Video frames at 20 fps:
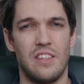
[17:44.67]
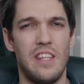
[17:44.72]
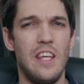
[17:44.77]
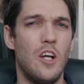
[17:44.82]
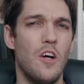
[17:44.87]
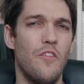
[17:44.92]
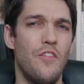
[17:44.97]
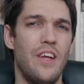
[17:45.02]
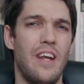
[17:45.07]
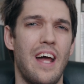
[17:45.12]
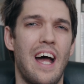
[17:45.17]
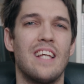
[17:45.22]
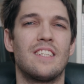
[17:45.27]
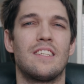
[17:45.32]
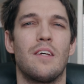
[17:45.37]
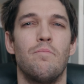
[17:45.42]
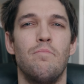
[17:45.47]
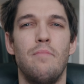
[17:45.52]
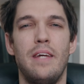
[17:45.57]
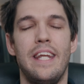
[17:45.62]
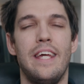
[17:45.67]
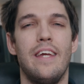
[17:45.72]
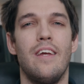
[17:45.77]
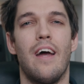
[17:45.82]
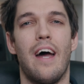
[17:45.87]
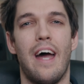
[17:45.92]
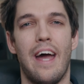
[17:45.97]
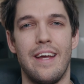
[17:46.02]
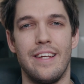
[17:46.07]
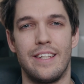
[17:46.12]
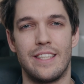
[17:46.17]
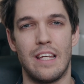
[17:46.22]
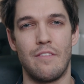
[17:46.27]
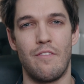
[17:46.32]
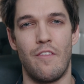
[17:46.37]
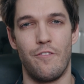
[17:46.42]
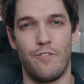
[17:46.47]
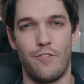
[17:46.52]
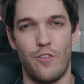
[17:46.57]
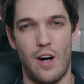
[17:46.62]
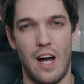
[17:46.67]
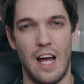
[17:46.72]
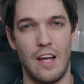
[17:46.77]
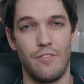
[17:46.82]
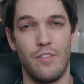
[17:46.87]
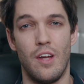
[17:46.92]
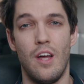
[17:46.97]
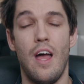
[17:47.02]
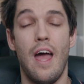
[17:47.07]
Think of it as a mini A7 V.